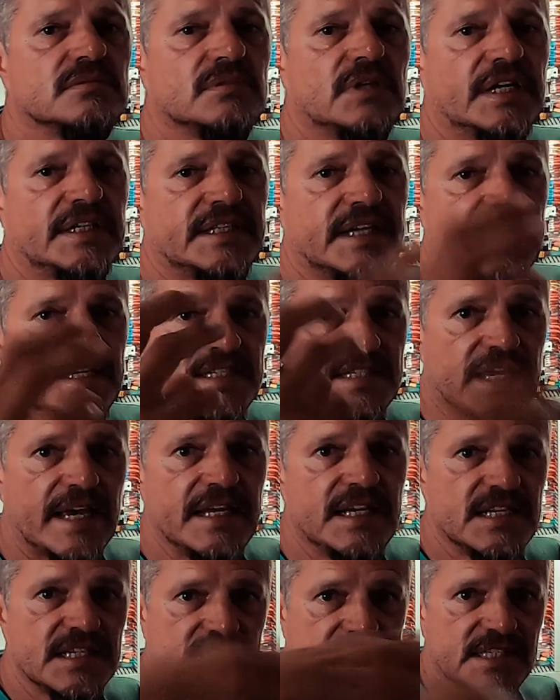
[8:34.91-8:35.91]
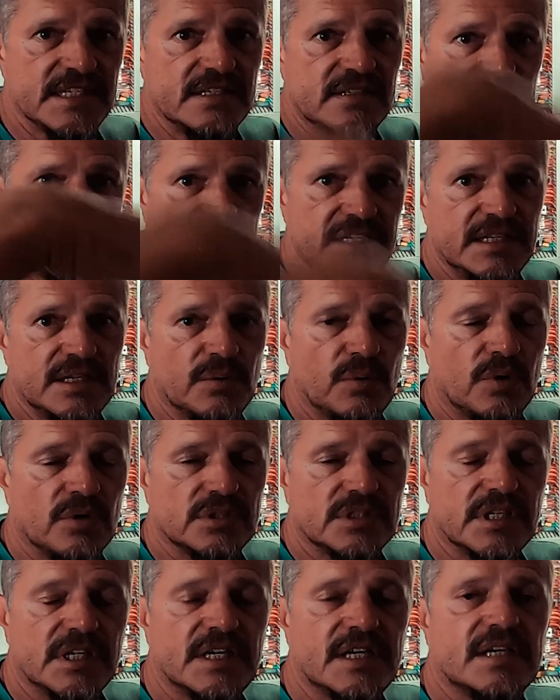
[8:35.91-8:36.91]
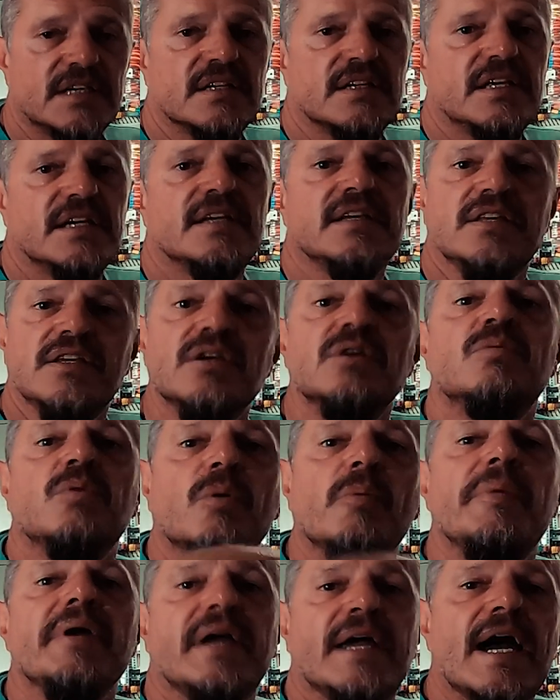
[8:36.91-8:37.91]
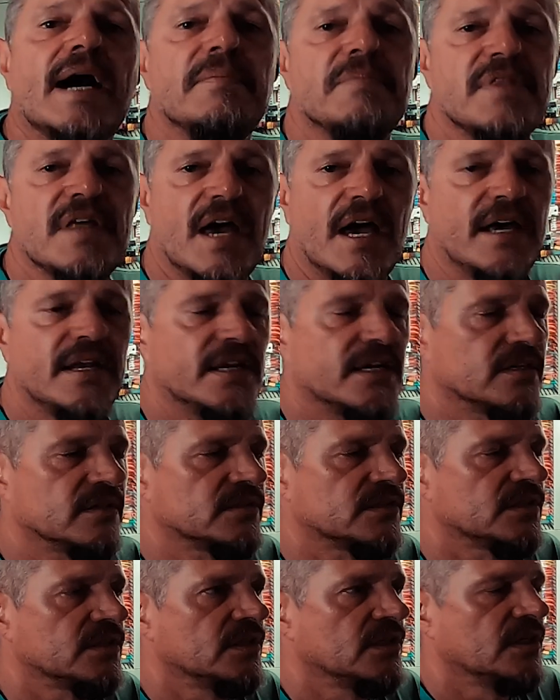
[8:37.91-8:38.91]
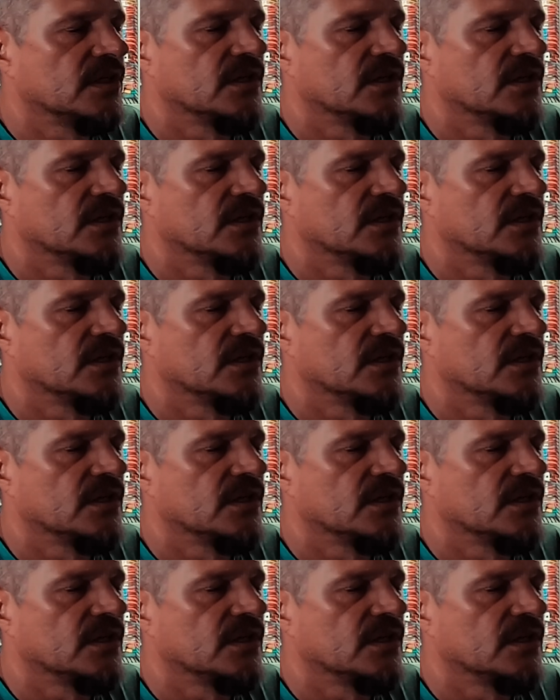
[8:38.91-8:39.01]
that are stainless steel in the water, then you will become the anode.